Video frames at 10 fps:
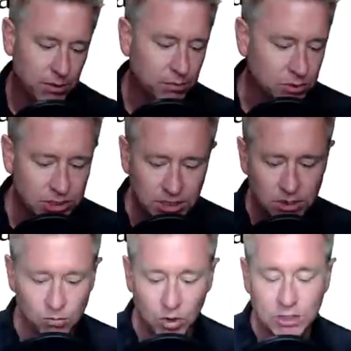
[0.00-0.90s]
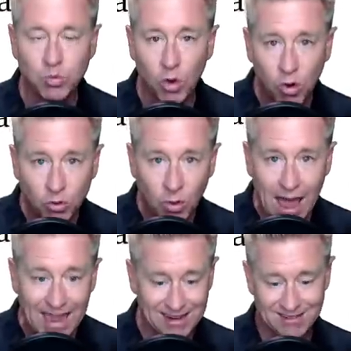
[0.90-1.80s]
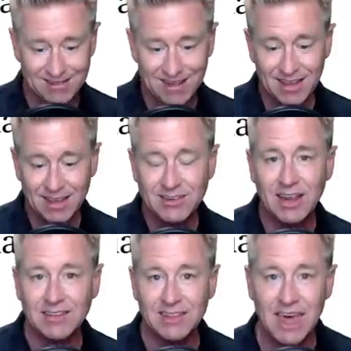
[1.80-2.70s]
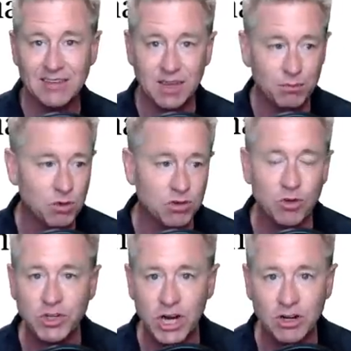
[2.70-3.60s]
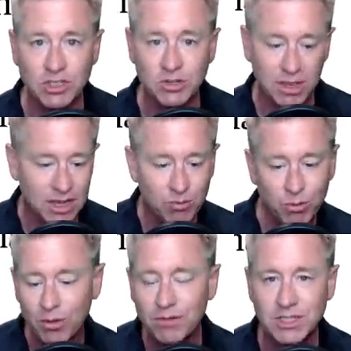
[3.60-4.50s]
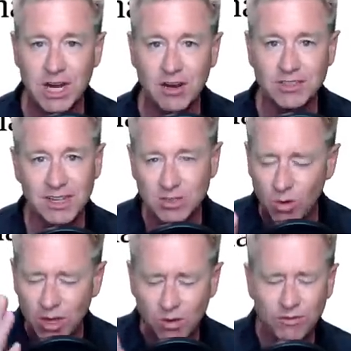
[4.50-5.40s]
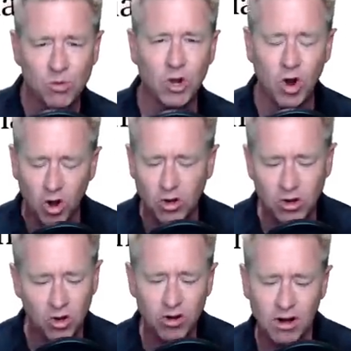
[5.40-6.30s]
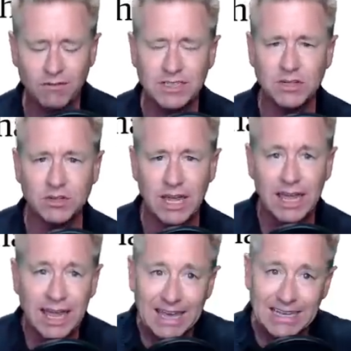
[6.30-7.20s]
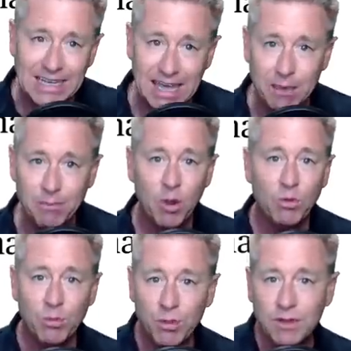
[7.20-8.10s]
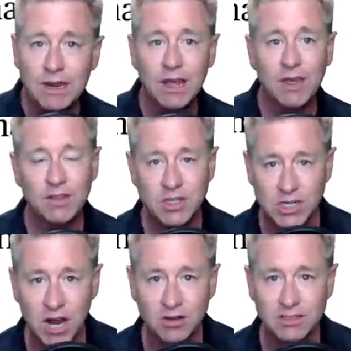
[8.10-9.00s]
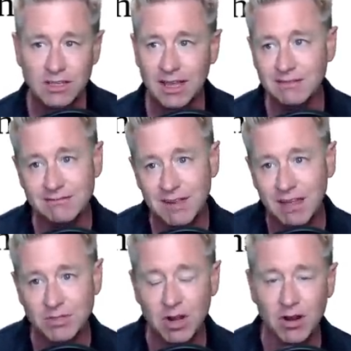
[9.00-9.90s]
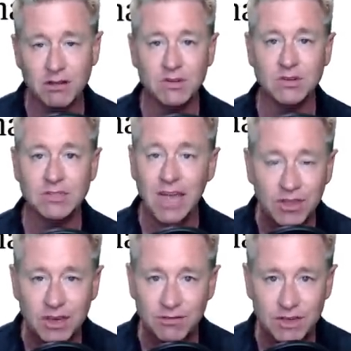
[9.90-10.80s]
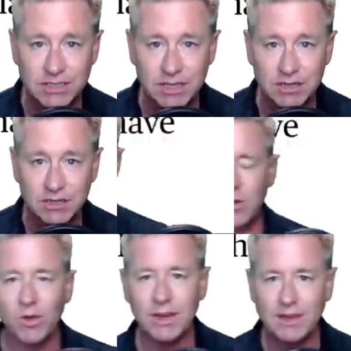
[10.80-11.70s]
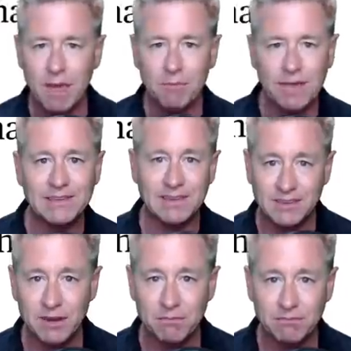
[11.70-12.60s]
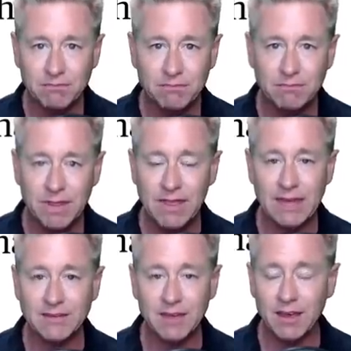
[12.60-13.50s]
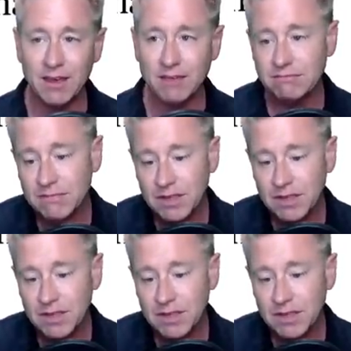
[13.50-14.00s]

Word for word: And people chase it. It's worldwide. Chasing that. It's like musical chairs too. They keep removing chairs. And that's why you have to work harder and harder every single day because they keep removing the chairs. And I'm sorry, there's nothing to fix it. It's called a debt-based system that uh,